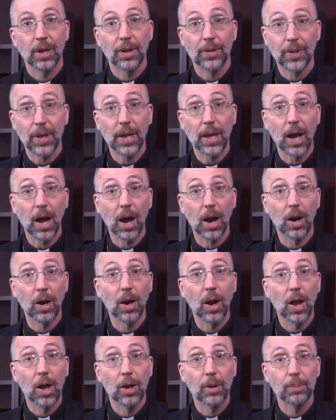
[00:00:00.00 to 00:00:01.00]
They
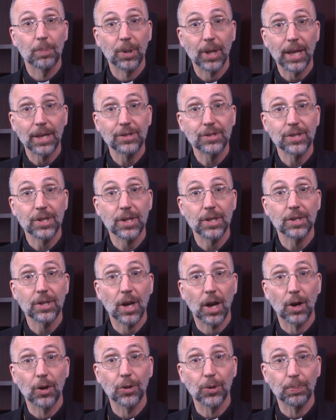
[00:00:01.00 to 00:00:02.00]
are Blessed
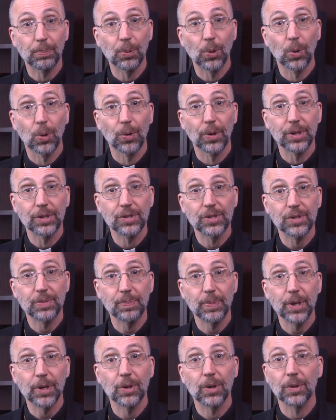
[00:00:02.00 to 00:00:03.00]
are the poor in
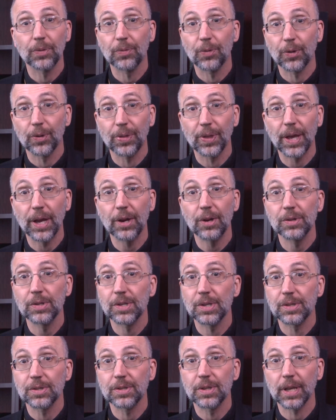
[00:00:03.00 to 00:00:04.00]
spirit, for
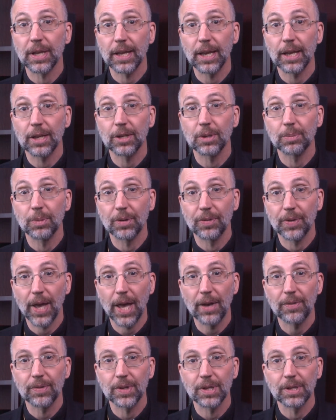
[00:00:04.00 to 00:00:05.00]
theirs is the kingdom of
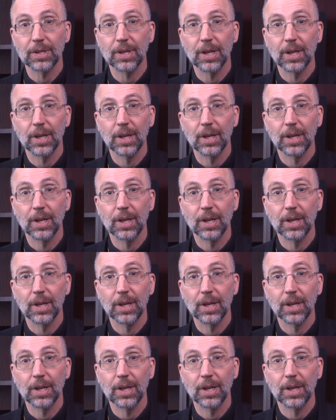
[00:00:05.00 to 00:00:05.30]
heaven.